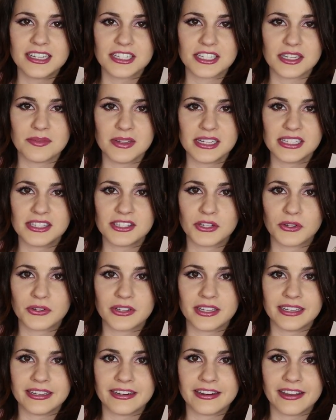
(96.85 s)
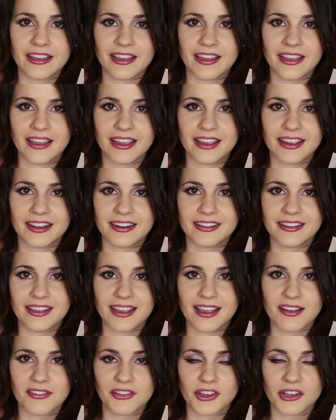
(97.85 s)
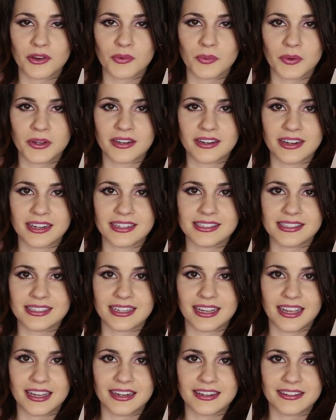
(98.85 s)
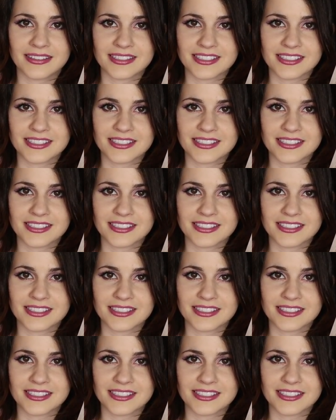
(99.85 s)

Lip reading: she meets Tokita and they have like a one night stand,